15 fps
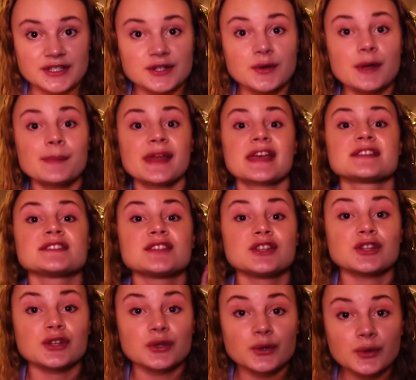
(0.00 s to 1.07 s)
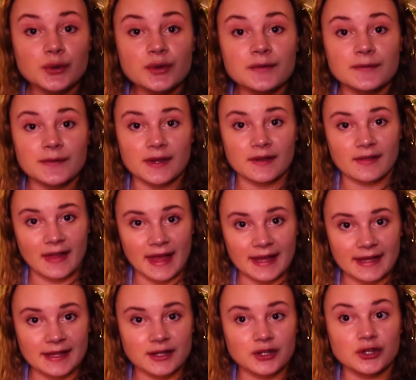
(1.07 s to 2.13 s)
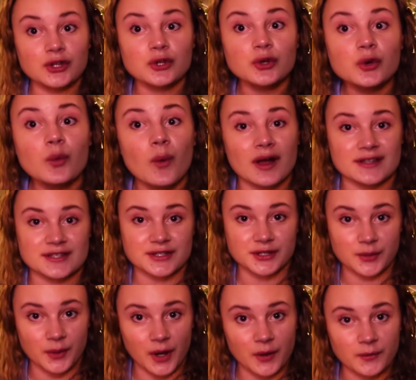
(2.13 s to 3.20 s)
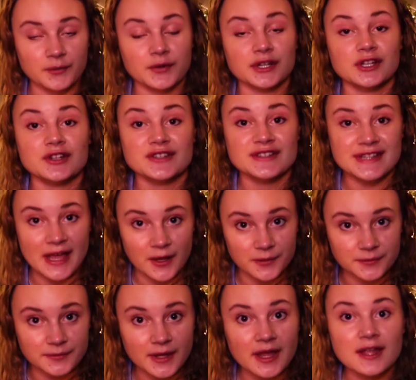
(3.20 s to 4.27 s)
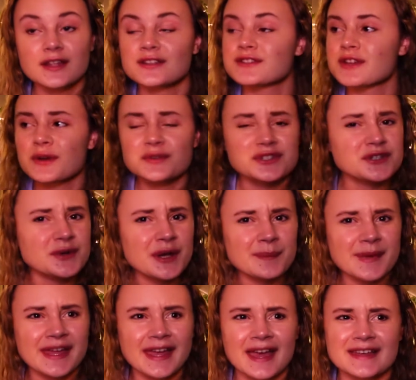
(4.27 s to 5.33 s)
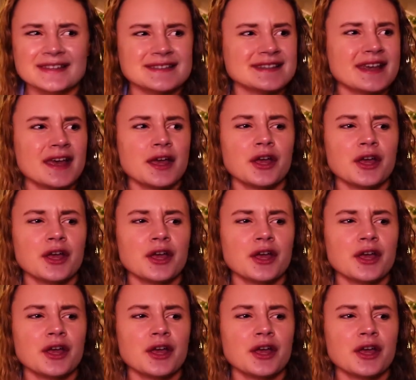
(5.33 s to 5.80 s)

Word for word: Do it because you feel like you want to grow for yourself. Don't do it because